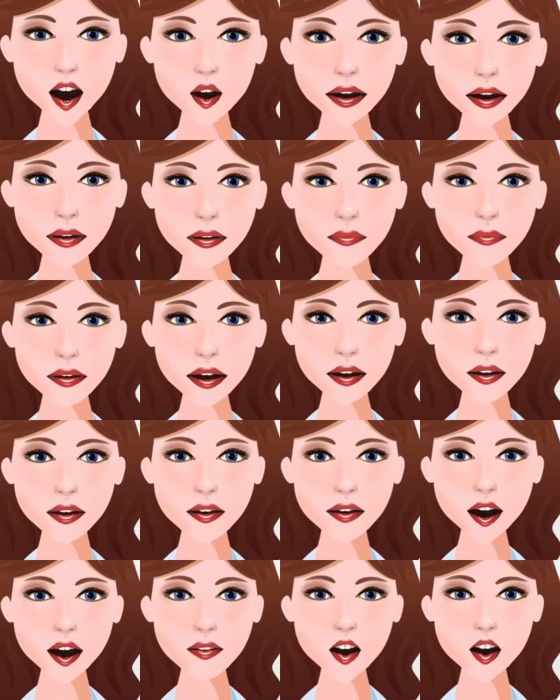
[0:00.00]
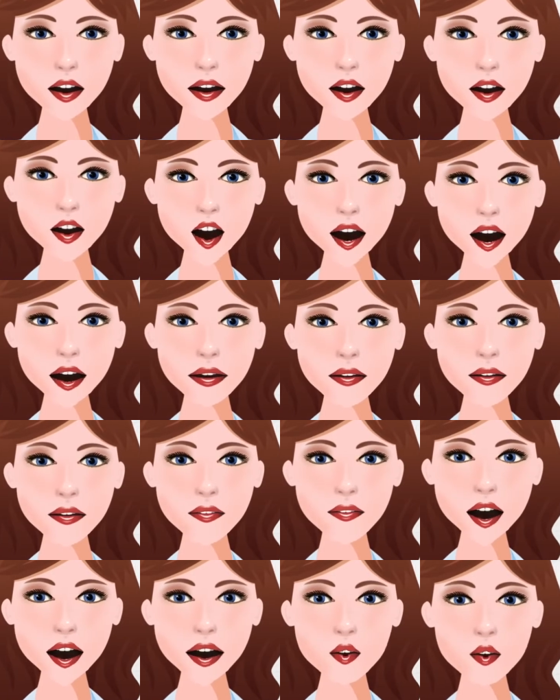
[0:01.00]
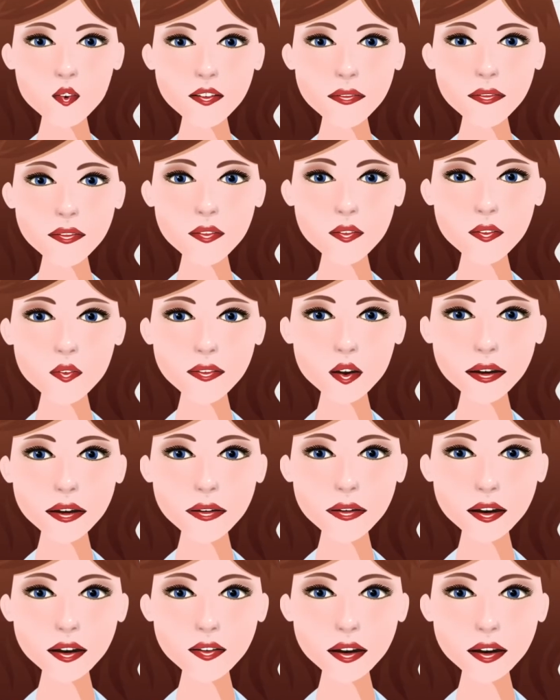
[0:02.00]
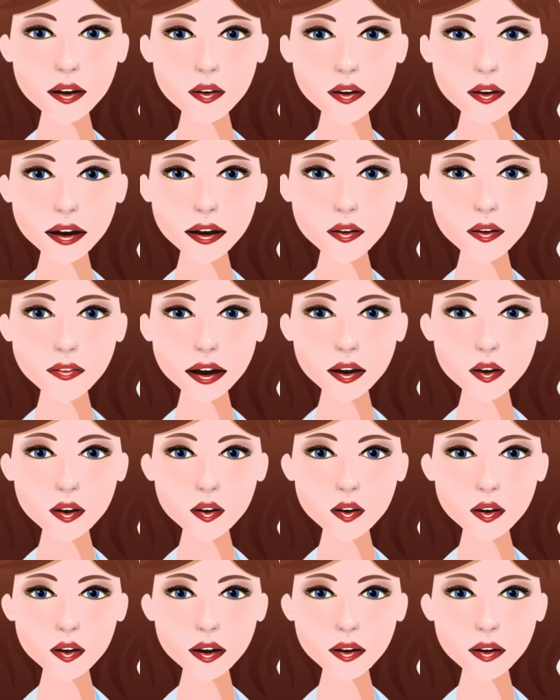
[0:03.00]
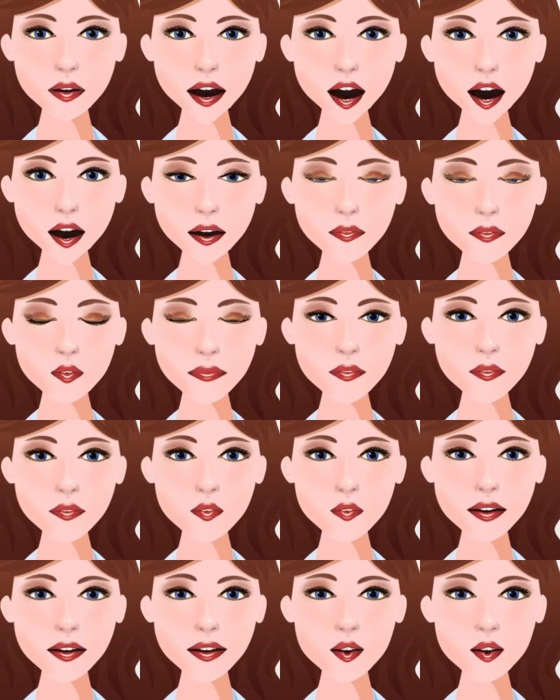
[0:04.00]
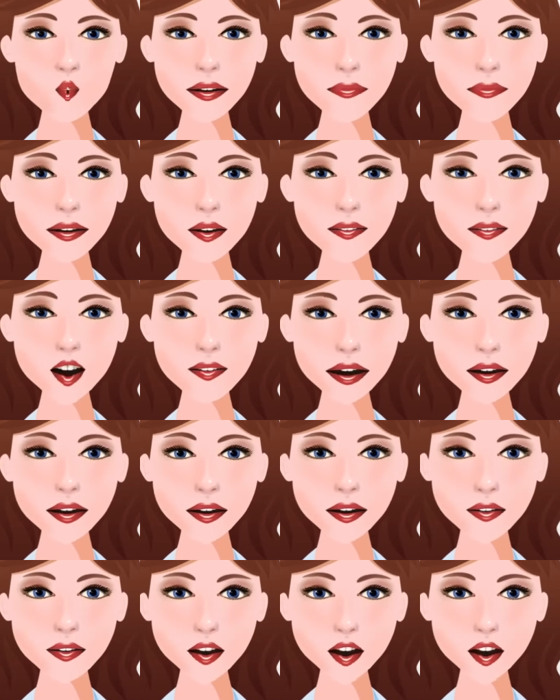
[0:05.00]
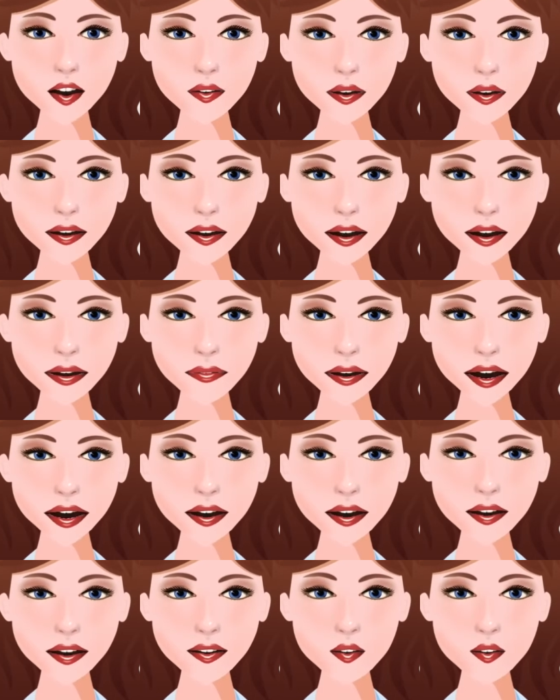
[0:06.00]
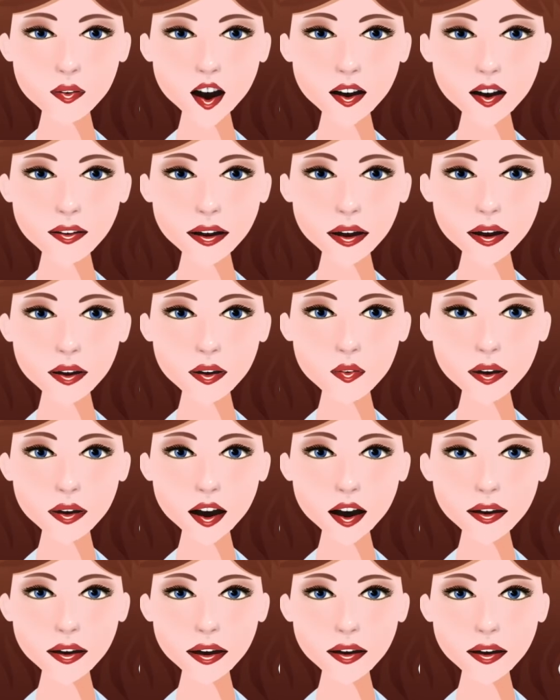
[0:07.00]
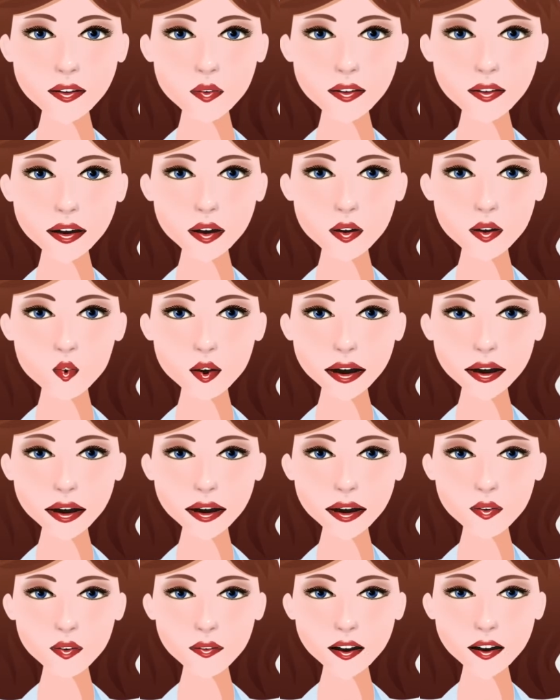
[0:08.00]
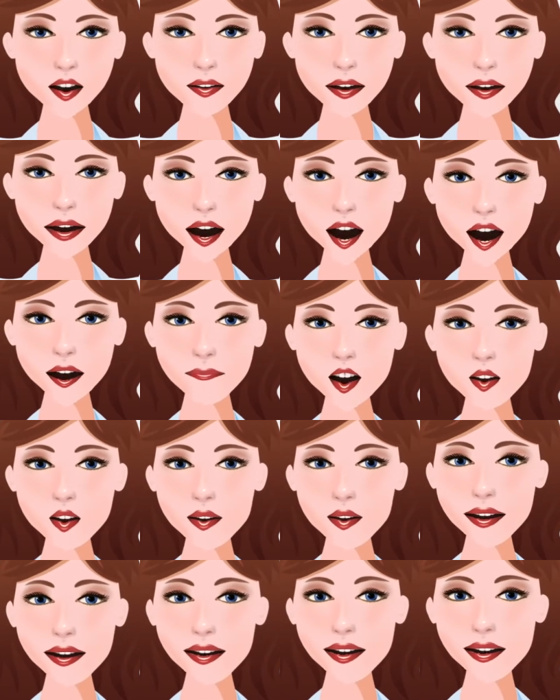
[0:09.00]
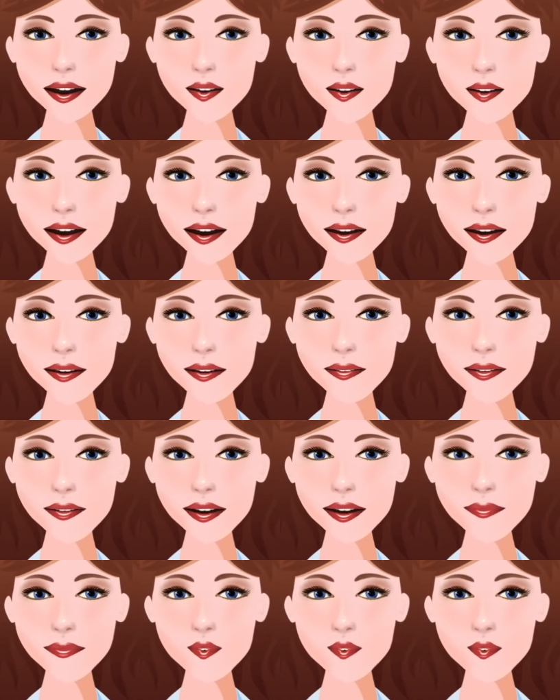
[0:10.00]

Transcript: Markopolos discovered evidence over nine years suggesting that Bernard Madoff's wealth management business, Bernard L. Madoff Investment Securities LLC, was actually a massive Ponzi scheme.